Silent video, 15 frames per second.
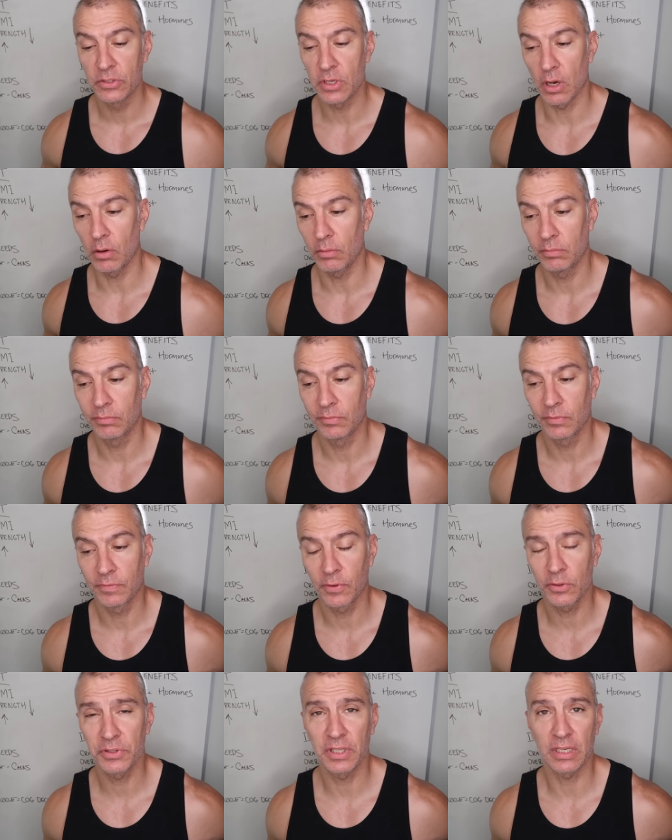So,
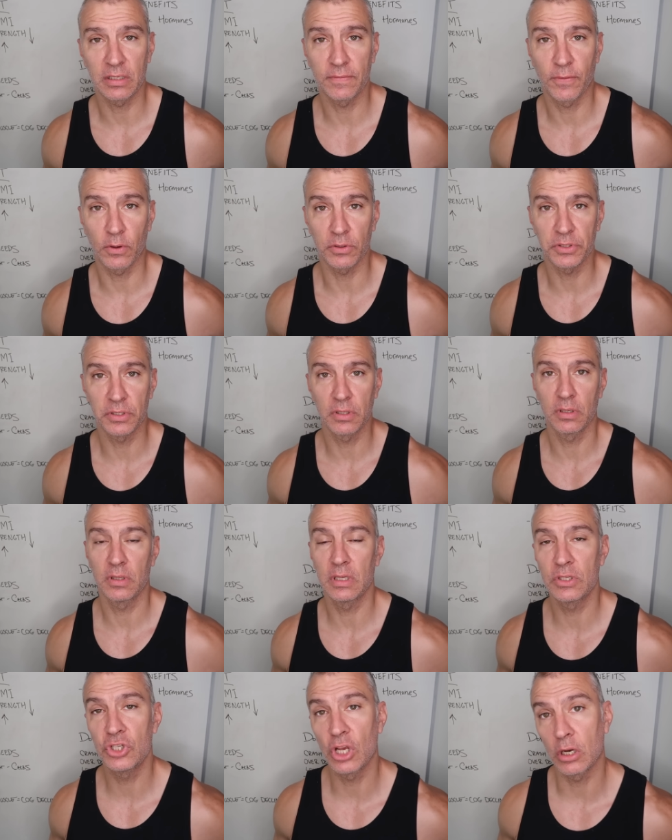first things first,
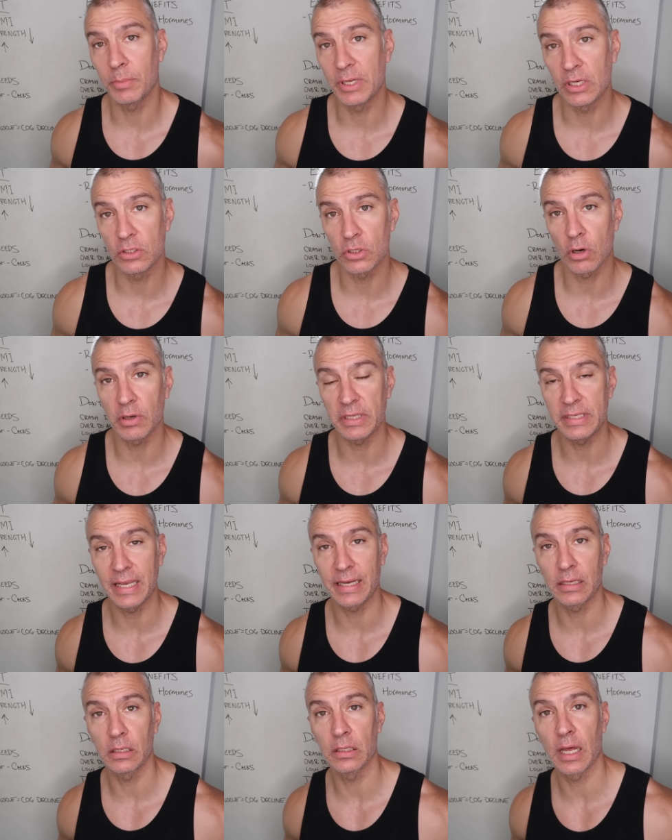this gentleman has already
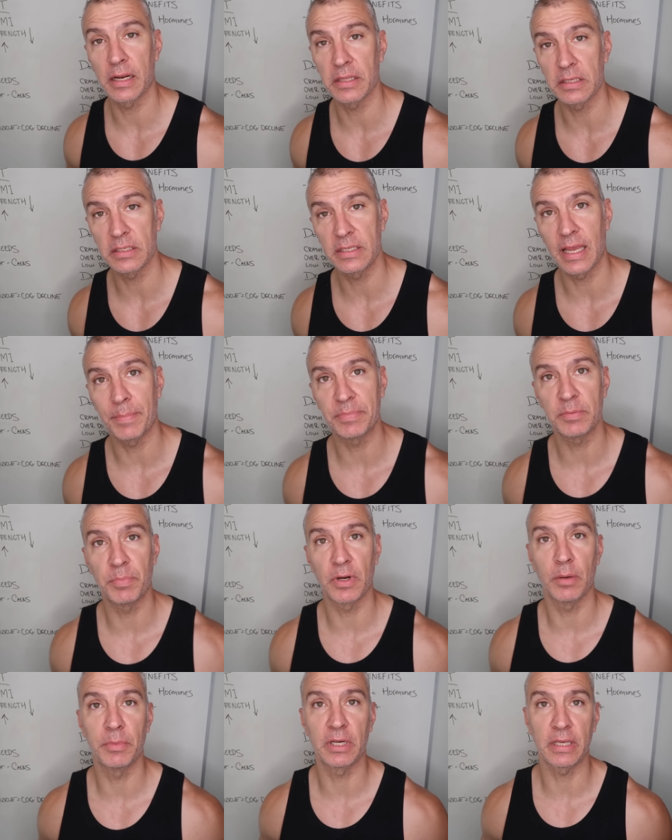taken a lot of the steps,
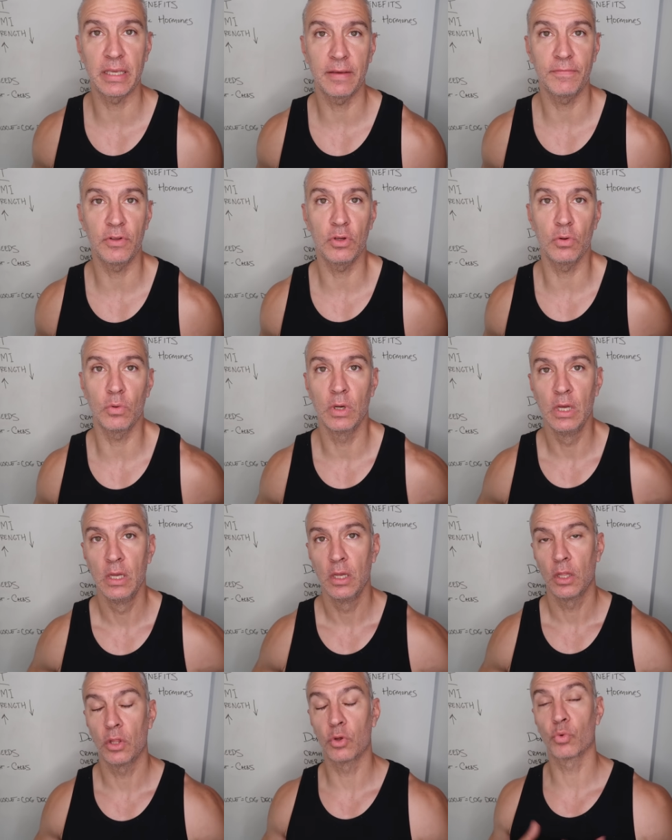but I'm going to give you
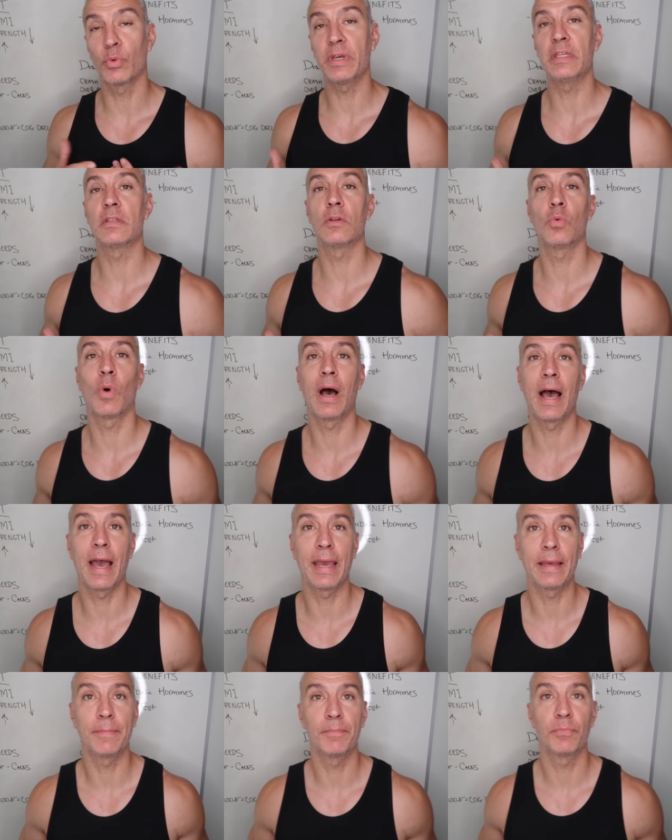the reason
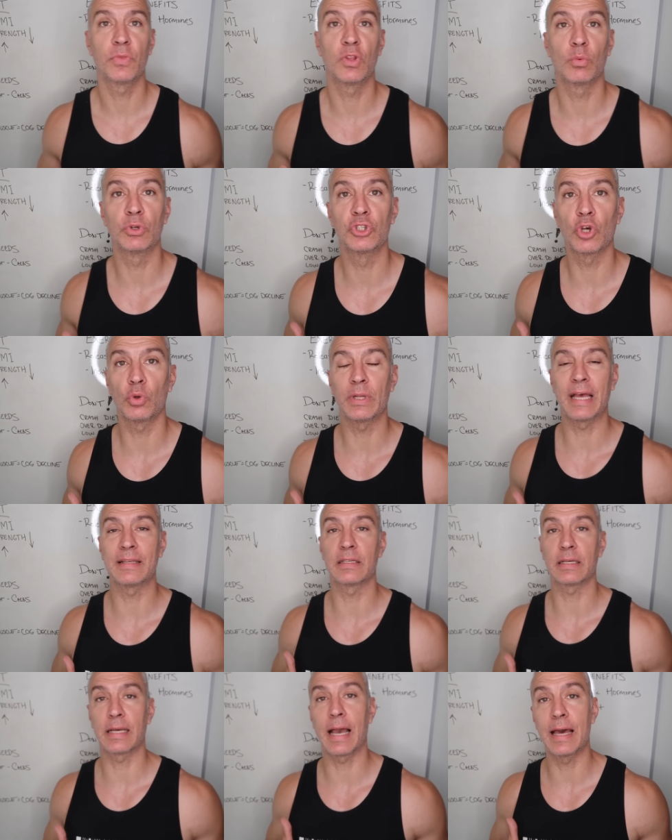why the result
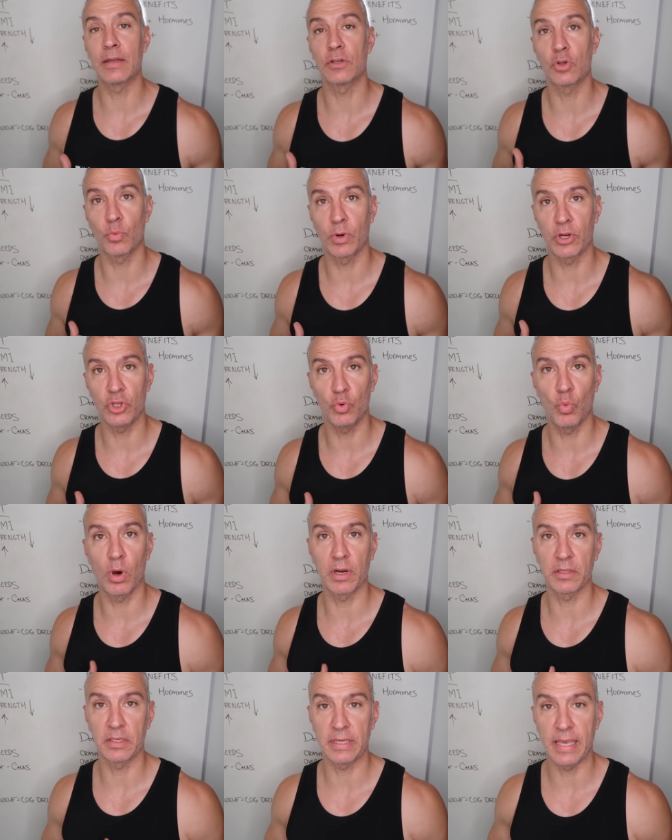hasn't gotten to where you
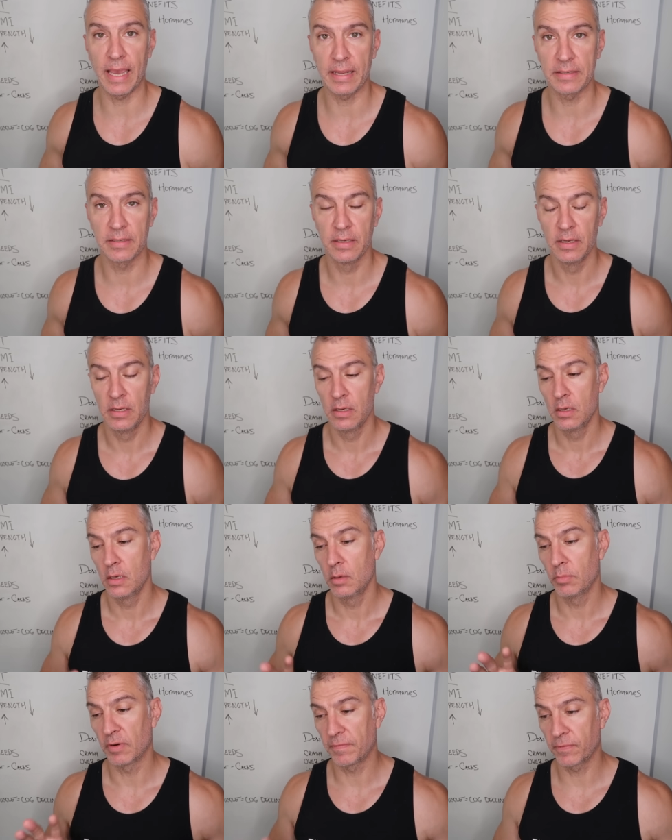want it to get.
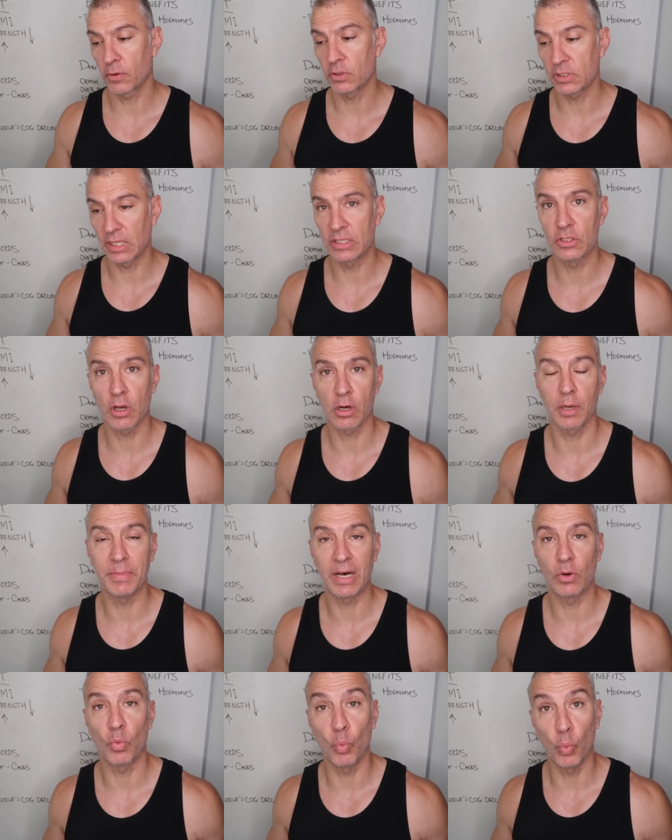But first, let's talk
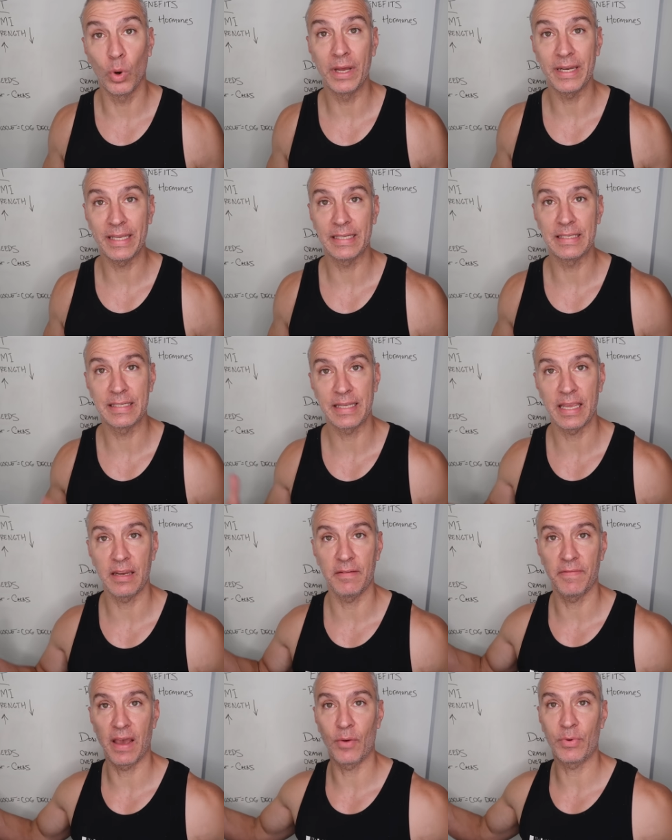about what is
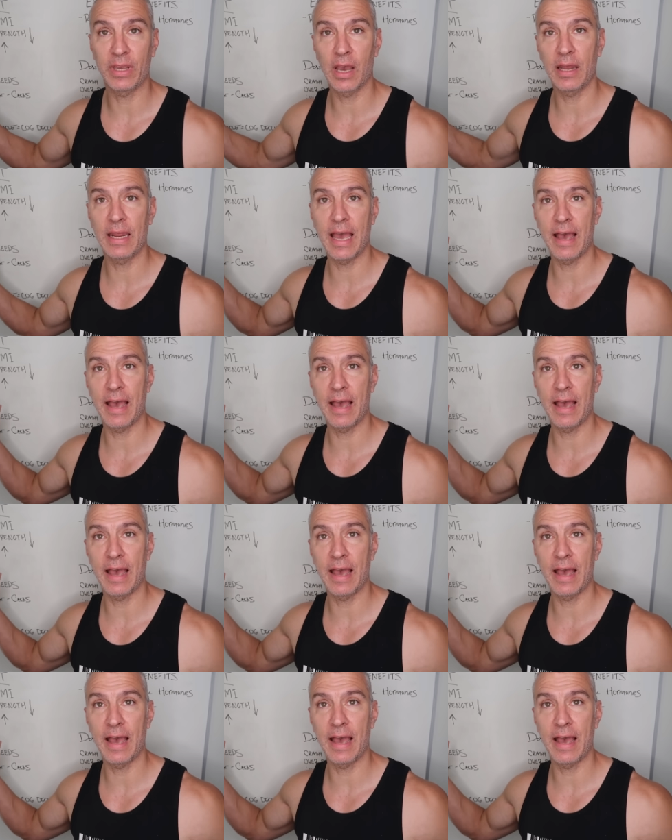skinny fat. We kind